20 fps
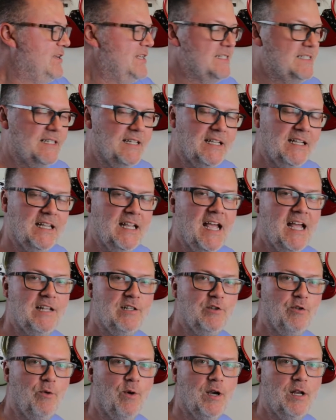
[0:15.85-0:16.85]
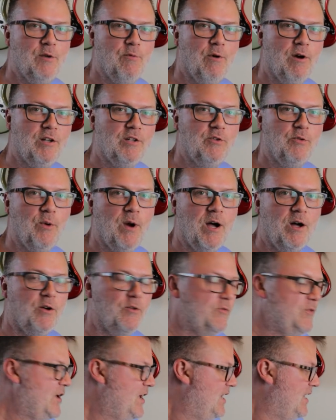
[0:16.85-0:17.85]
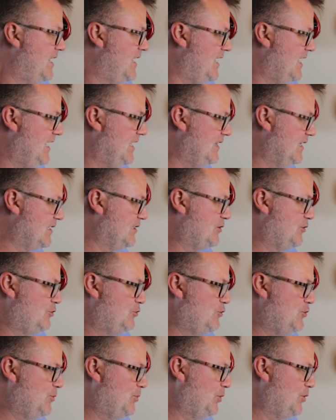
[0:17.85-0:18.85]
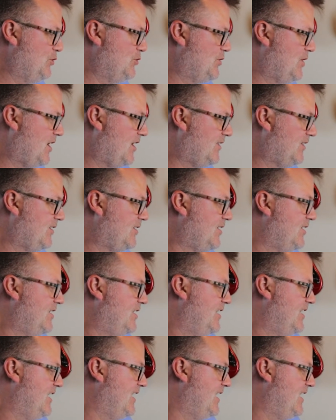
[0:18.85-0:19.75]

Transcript: It's the GED-2112 in this cool blue color.